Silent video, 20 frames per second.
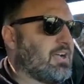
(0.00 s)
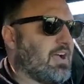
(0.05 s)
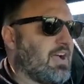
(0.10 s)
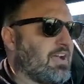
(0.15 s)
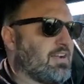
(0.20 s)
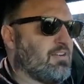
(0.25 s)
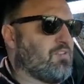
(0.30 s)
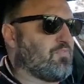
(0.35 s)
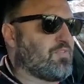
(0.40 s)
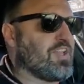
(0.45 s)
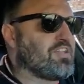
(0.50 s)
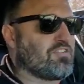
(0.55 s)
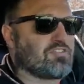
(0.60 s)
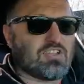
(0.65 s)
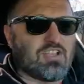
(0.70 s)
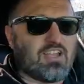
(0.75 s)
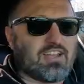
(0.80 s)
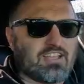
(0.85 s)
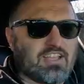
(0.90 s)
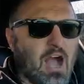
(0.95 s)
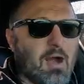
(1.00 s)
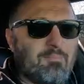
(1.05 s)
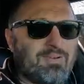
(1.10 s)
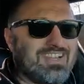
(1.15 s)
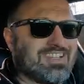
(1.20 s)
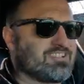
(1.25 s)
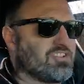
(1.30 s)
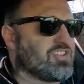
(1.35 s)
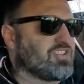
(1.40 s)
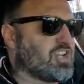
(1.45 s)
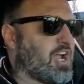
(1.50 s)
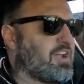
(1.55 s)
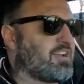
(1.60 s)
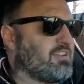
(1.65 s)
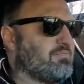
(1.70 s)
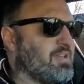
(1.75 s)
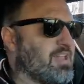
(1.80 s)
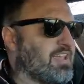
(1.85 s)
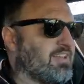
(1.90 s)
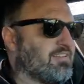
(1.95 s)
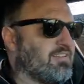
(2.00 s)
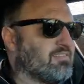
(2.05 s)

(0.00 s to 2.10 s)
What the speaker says: I don't think there's a lot of companies in China making